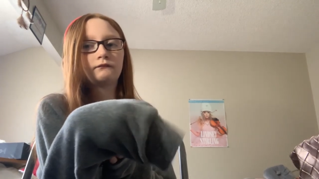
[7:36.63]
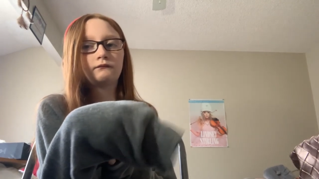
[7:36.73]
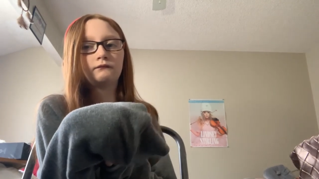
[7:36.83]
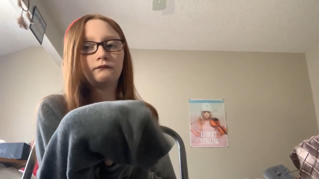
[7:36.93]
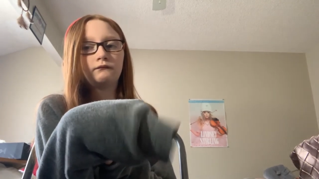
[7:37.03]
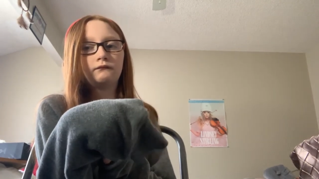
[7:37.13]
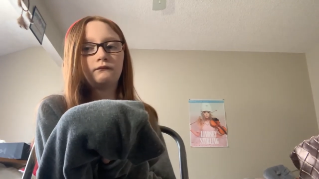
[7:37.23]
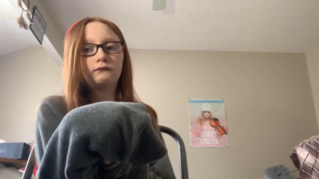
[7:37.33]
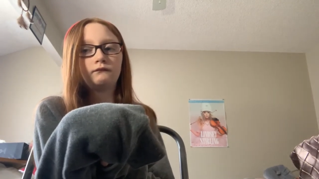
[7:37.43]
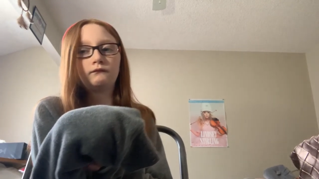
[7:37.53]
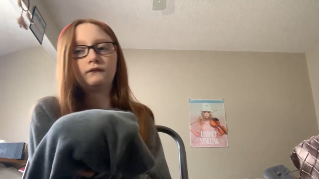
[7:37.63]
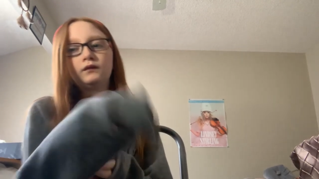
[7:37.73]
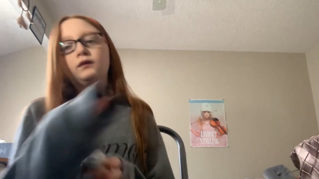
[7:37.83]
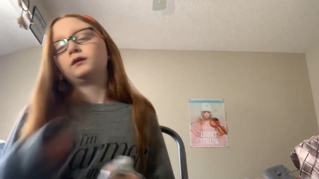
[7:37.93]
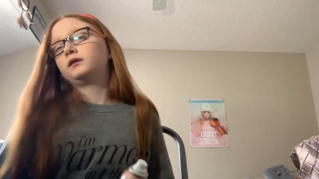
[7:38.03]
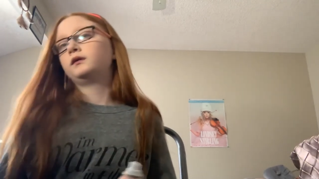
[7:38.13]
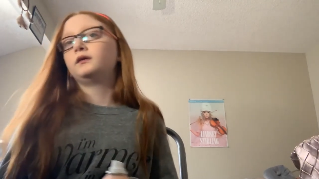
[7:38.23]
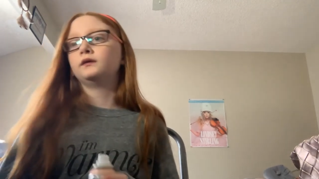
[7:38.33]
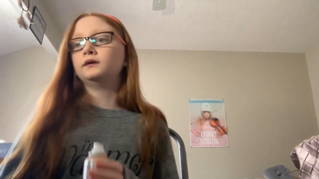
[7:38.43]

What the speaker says: (silence)